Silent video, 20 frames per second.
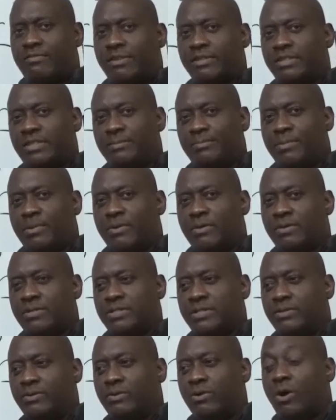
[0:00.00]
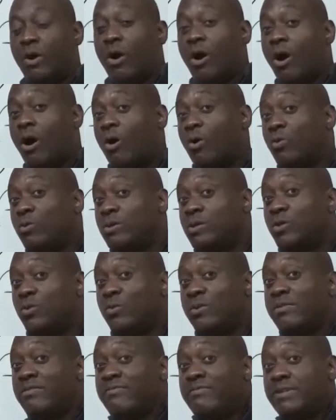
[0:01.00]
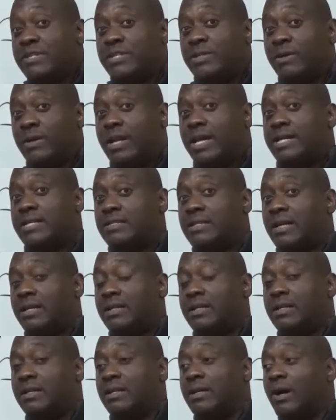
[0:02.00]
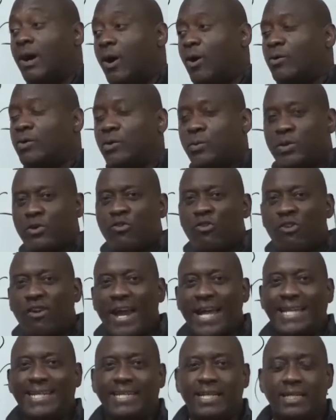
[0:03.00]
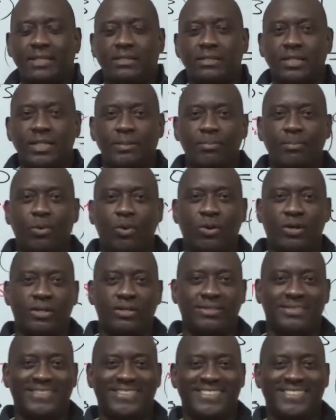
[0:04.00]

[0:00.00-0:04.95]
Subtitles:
5 to the power 0? How do we visualize that? How do we write that on the board?